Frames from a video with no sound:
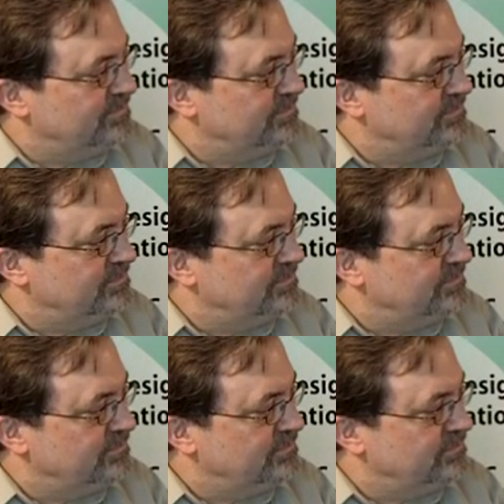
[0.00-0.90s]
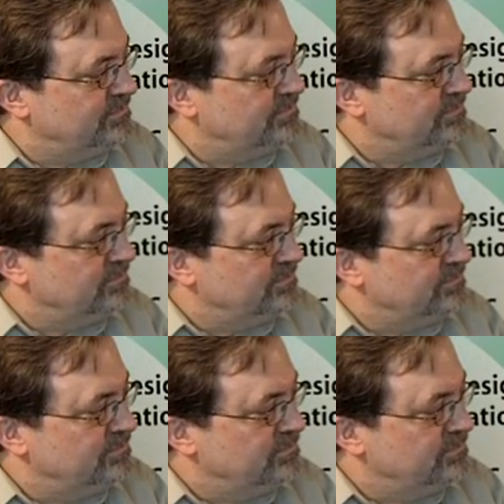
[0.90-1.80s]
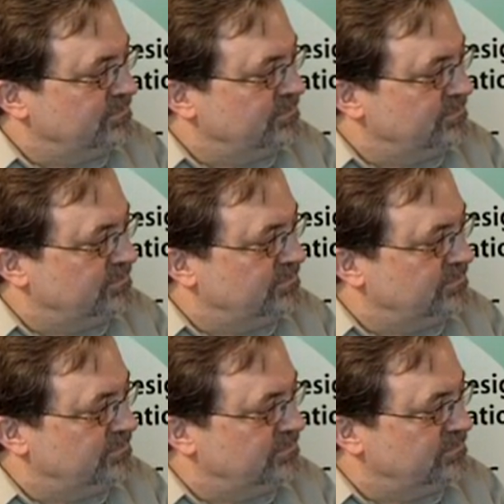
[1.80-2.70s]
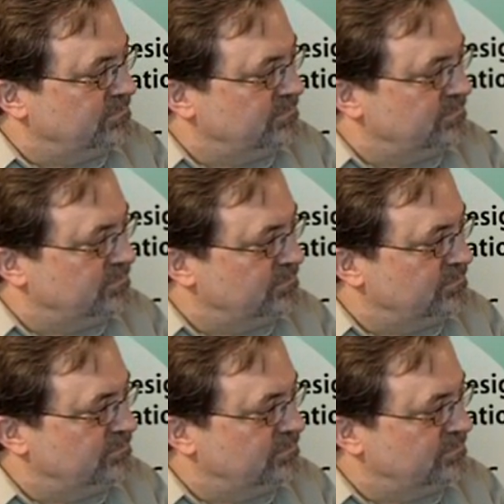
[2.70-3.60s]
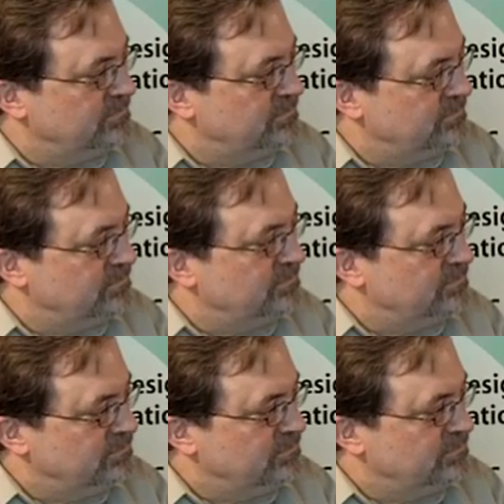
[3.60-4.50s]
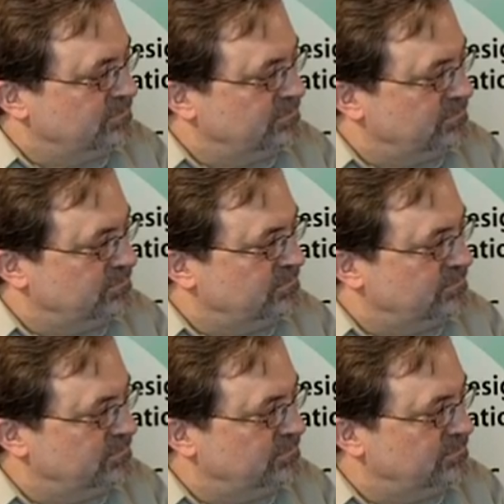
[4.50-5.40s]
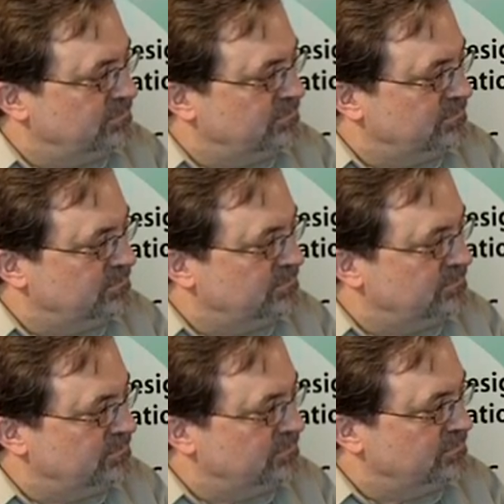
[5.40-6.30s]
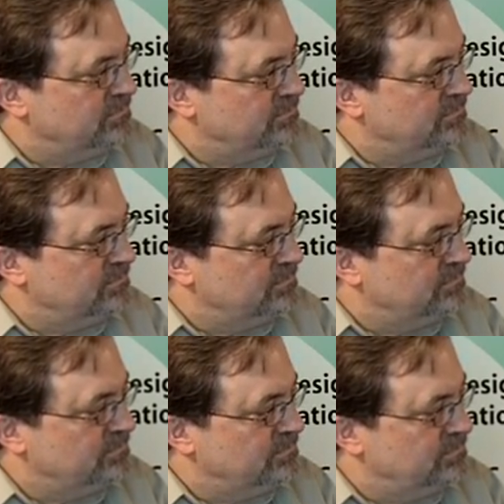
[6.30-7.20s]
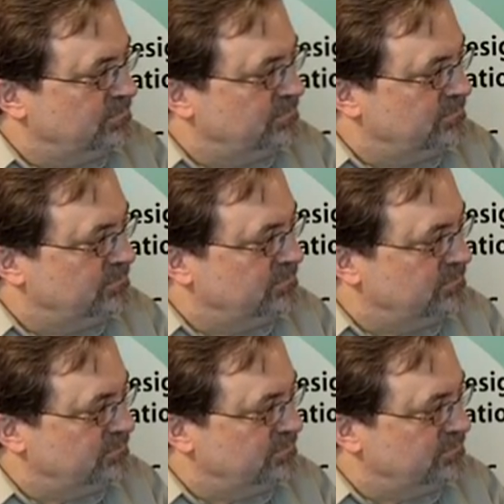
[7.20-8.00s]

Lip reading: The person shown says nothing.